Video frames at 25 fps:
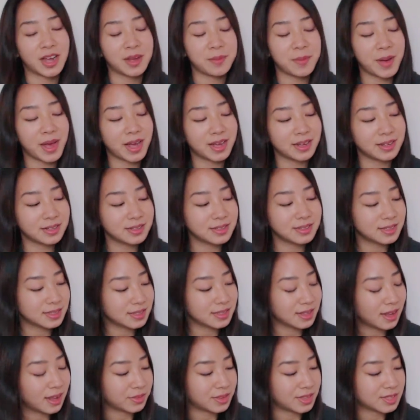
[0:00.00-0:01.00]
eye pads.
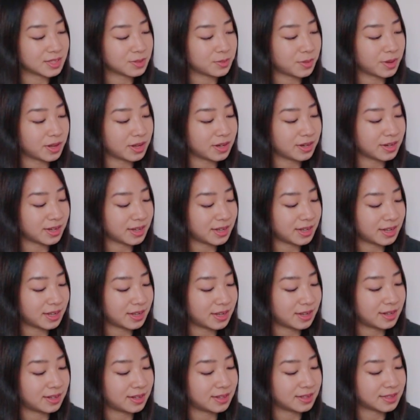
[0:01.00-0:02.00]
This one
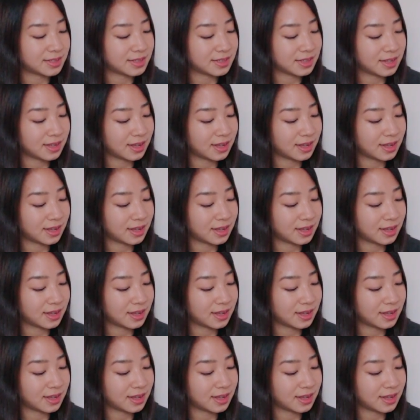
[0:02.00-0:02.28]
is